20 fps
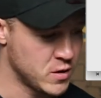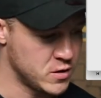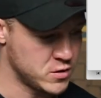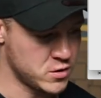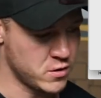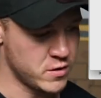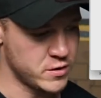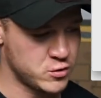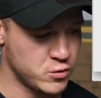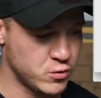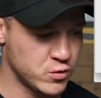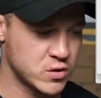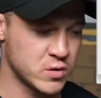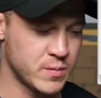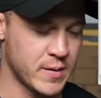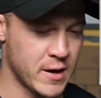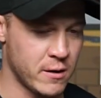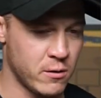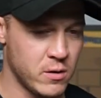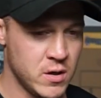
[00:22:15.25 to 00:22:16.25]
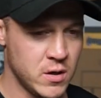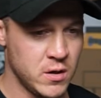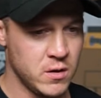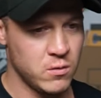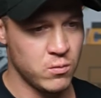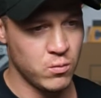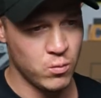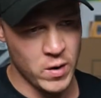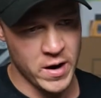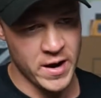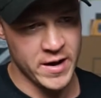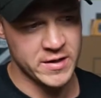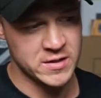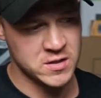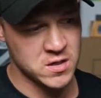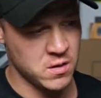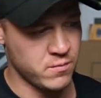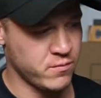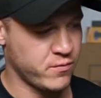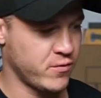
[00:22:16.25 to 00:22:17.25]
So it talks about where
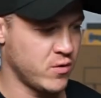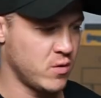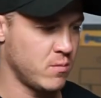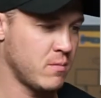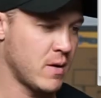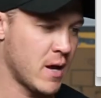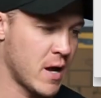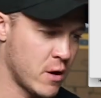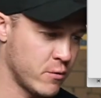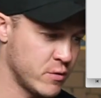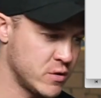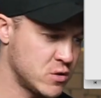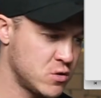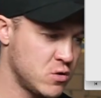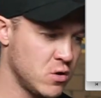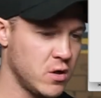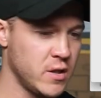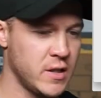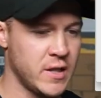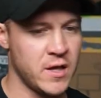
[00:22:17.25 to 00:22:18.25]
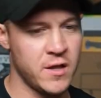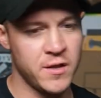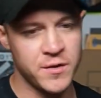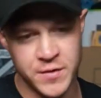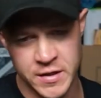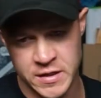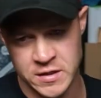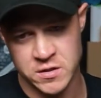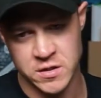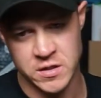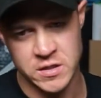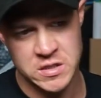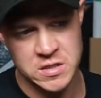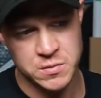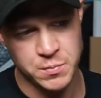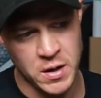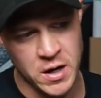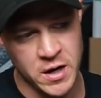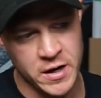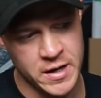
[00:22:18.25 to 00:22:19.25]
he's come from, how he's got there, the things that
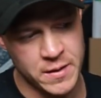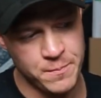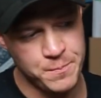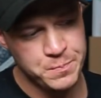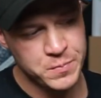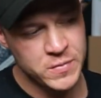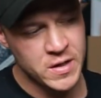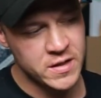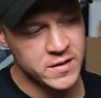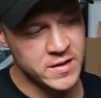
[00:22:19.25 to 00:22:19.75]
inspire him.